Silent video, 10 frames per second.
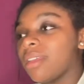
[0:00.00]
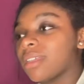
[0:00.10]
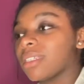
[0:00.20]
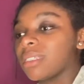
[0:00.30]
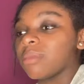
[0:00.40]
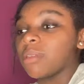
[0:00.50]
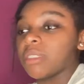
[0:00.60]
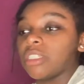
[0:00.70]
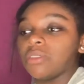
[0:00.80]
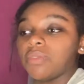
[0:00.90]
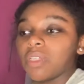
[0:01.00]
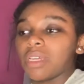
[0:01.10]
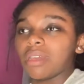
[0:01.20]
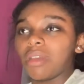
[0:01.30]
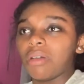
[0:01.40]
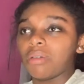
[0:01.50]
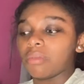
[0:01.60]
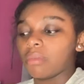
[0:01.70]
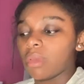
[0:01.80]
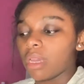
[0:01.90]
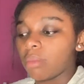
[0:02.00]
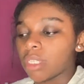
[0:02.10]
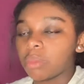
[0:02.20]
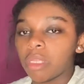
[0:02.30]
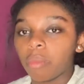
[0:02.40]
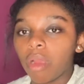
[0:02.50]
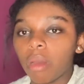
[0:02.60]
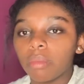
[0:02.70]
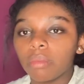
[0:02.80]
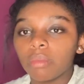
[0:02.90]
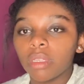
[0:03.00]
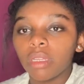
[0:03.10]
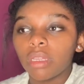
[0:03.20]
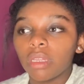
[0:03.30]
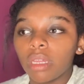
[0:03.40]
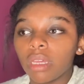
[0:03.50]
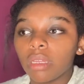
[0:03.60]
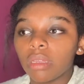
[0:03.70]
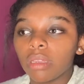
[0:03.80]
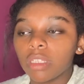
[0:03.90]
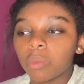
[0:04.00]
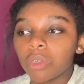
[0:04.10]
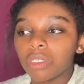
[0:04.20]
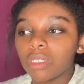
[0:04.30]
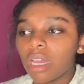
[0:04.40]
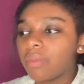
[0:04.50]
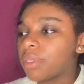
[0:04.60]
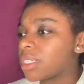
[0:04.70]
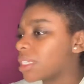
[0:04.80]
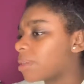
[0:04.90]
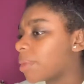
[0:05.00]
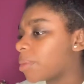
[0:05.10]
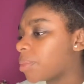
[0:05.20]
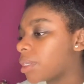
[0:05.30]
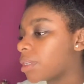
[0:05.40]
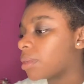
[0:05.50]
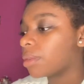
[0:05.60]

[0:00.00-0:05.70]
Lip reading: Because sometimes I do feel like, oh, I must be the problem. Like, this person obviously might be